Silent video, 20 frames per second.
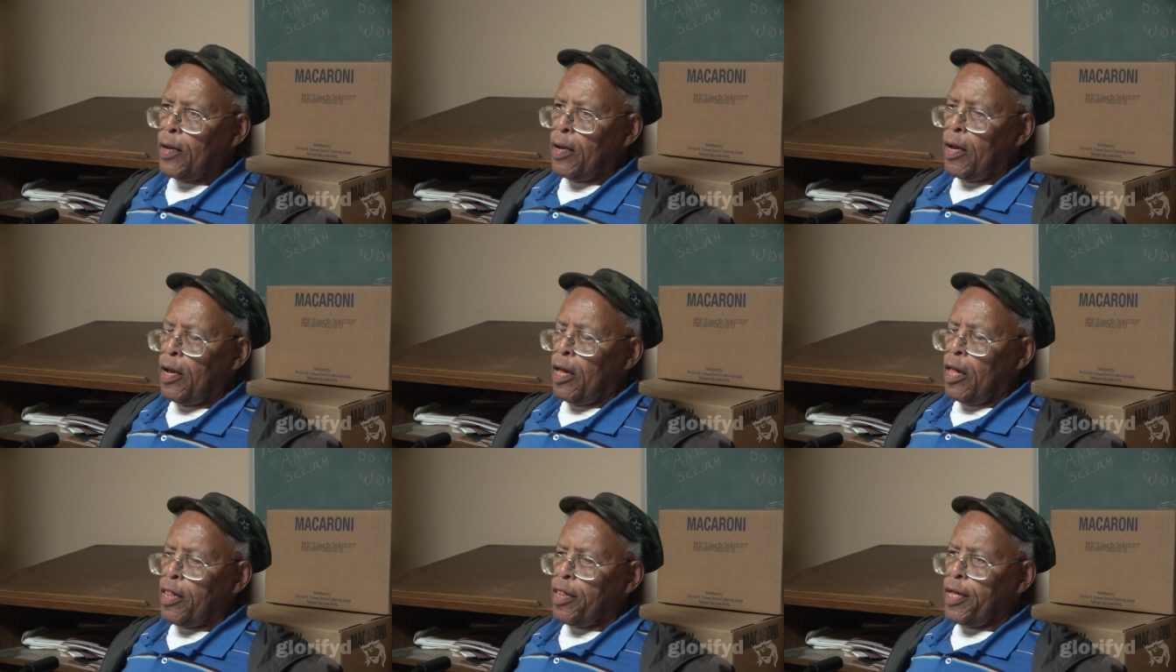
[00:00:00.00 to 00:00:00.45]

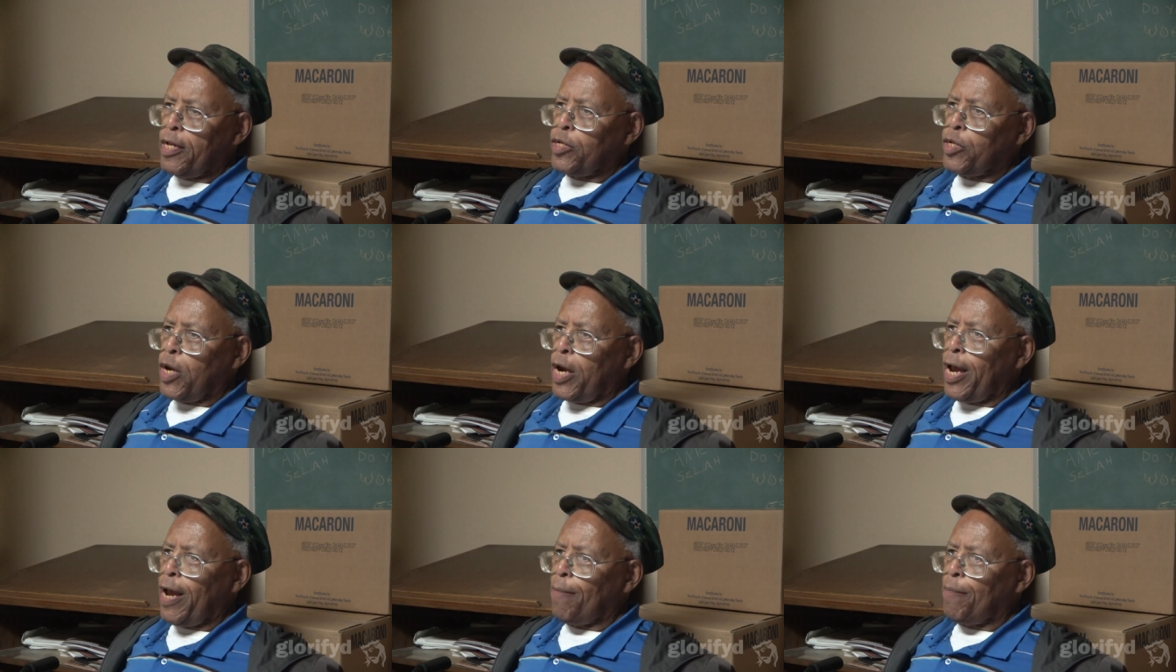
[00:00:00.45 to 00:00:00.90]
things
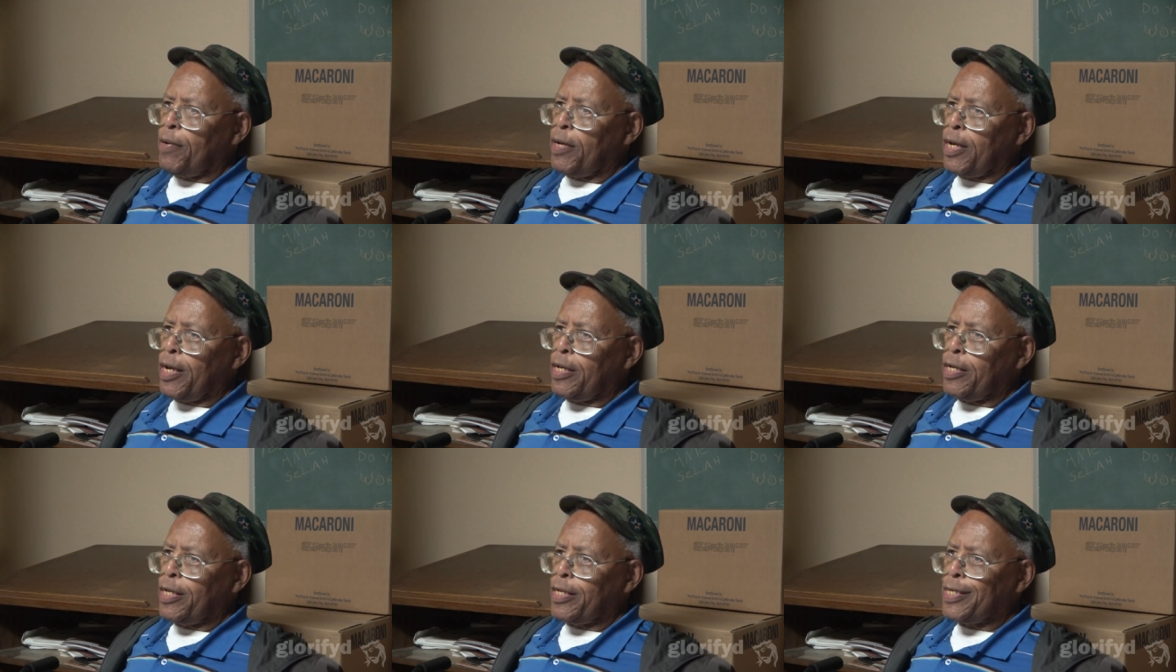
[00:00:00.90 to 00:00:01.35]
that are
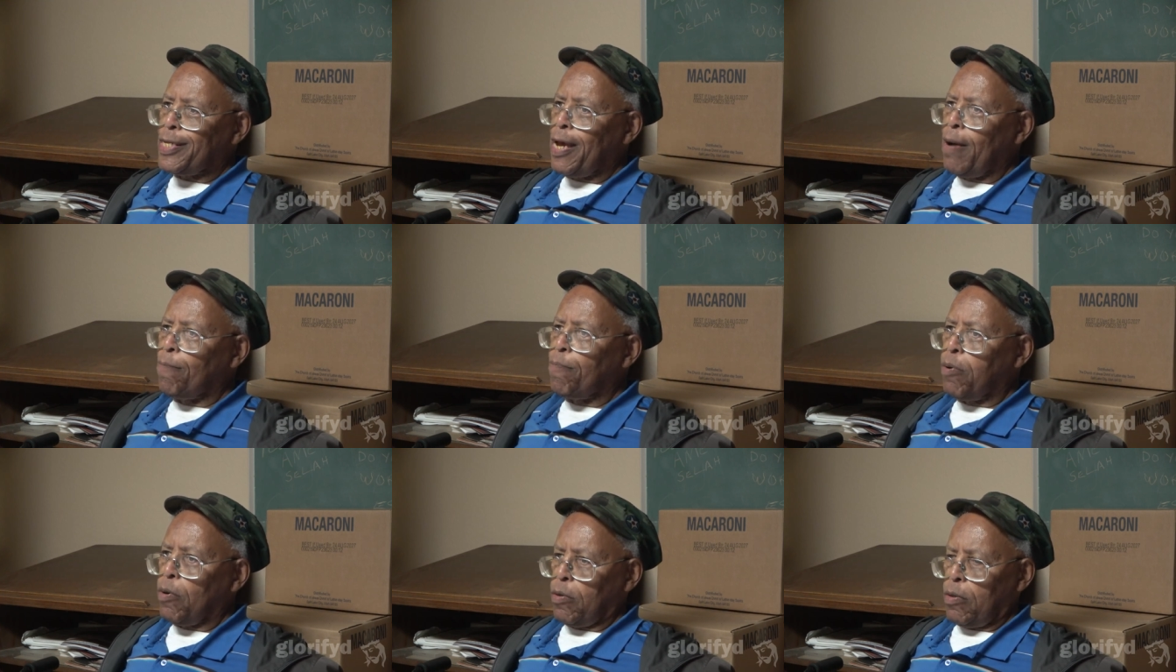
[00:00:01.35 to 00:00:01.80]
happening in the
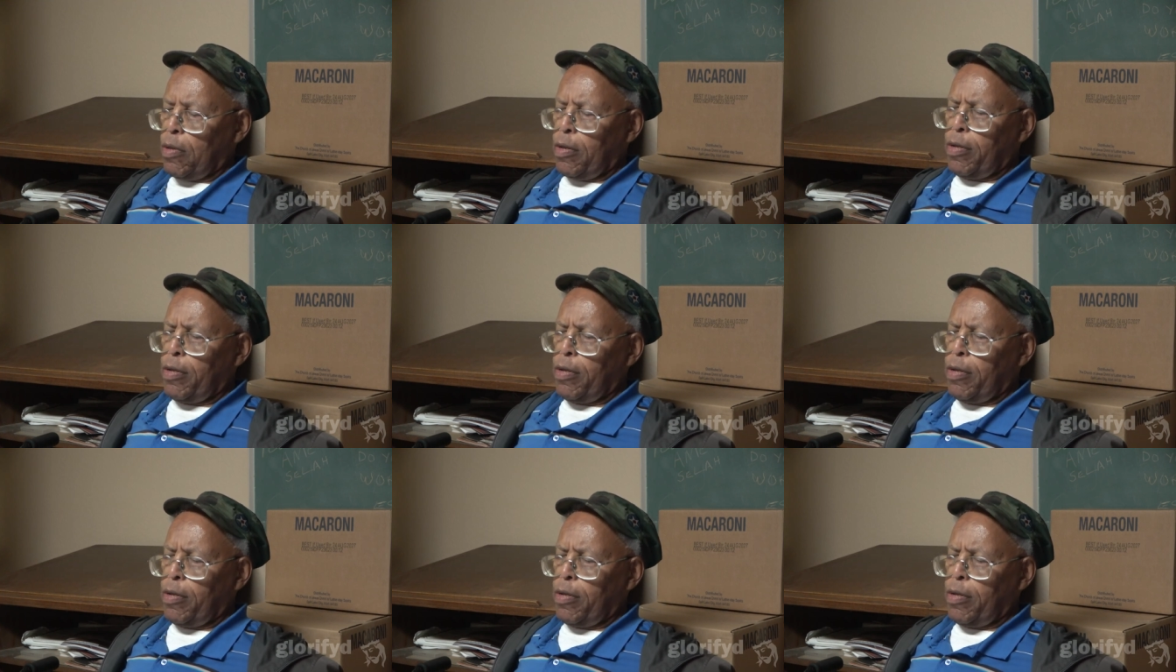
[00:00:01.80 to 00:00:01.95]
temple.